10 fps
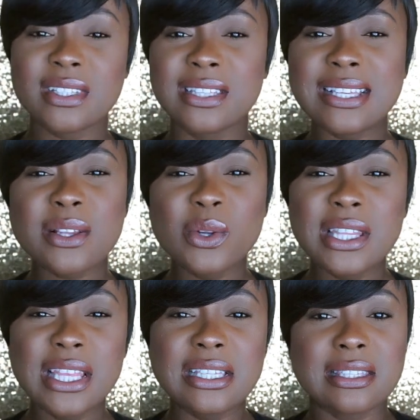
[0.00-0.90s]
That's the
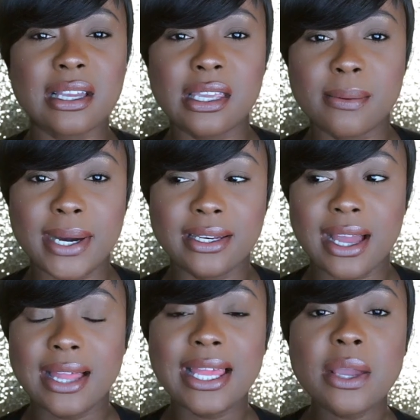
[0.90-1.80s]
only thing sucky about it.
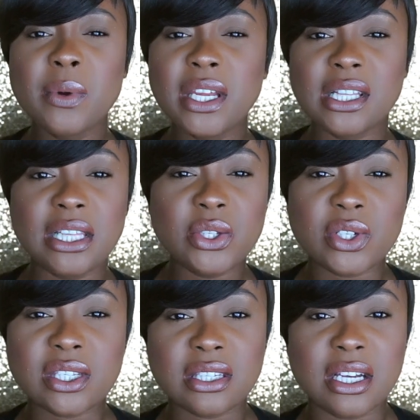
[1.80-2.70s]
I like when a
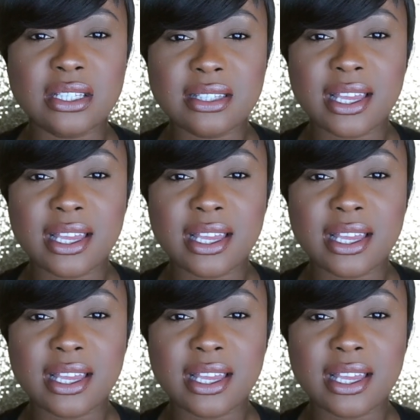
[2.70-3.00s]
cleanser suds,